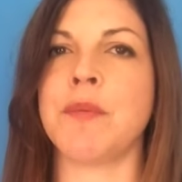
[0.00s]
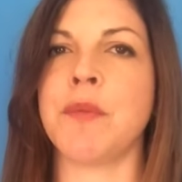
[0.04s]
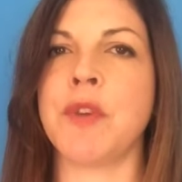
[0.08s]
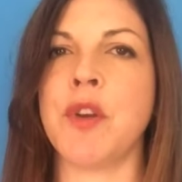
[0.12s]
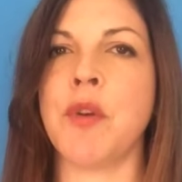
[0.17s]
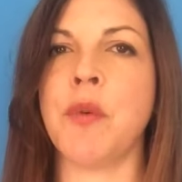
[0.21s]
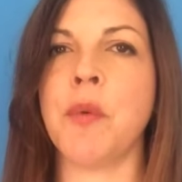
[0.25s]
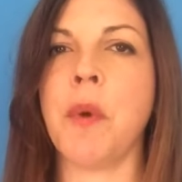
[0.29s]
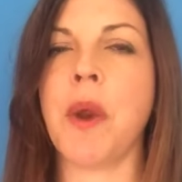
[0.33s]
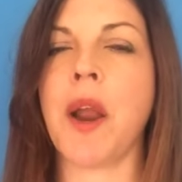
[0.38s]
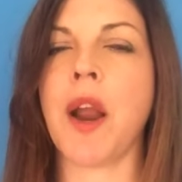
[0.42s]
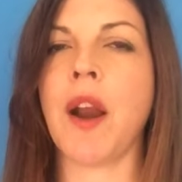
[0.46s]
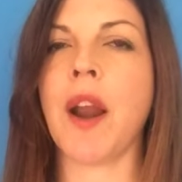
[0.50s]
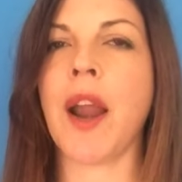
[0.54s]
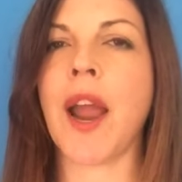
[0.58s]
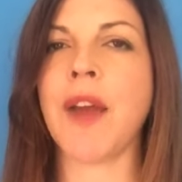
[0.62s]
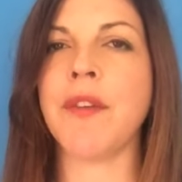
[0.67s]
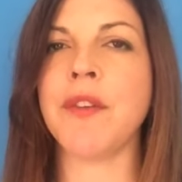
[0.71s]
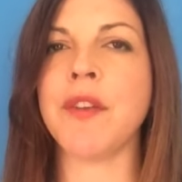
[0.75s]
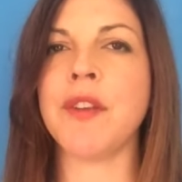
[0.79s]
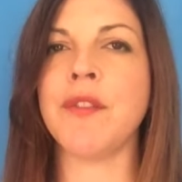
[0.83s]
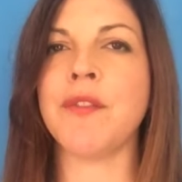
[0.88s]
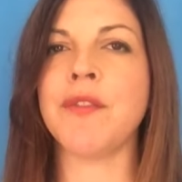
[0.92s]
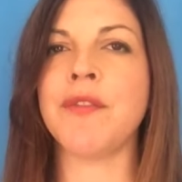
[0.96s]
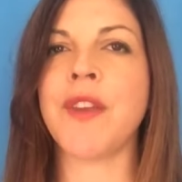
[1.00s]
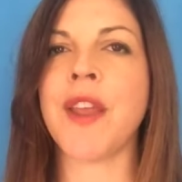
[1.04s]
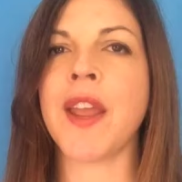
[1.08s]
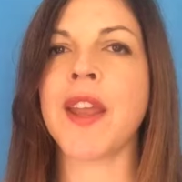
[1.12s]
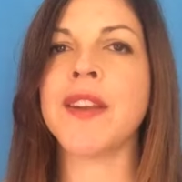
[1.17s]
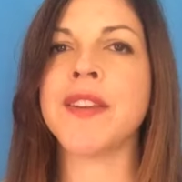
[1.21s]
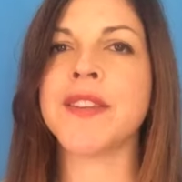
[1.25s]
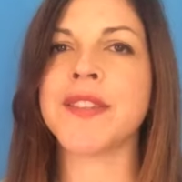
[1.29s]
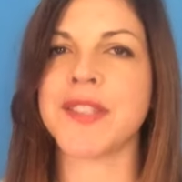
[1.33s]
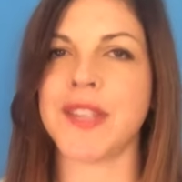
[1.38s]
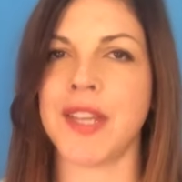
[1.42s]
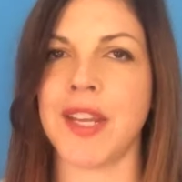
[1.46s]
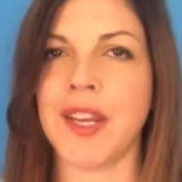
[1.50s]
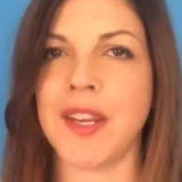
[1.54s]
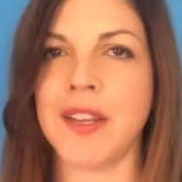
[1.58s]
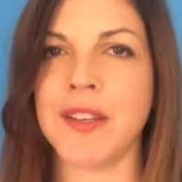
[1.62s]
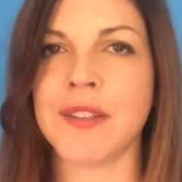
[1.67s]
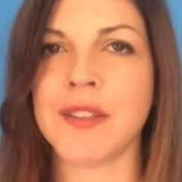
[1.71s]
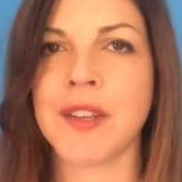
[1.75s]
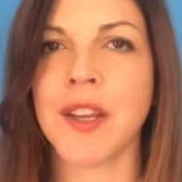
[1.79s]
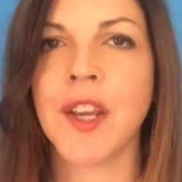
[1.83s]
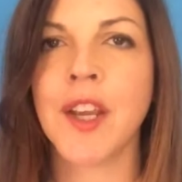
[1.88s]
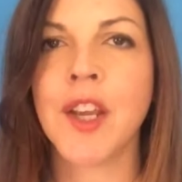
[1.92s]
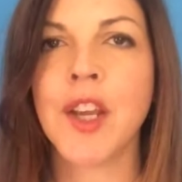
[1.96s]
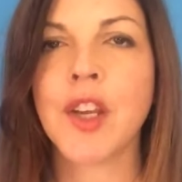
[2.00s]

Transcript: When you are having fantasies,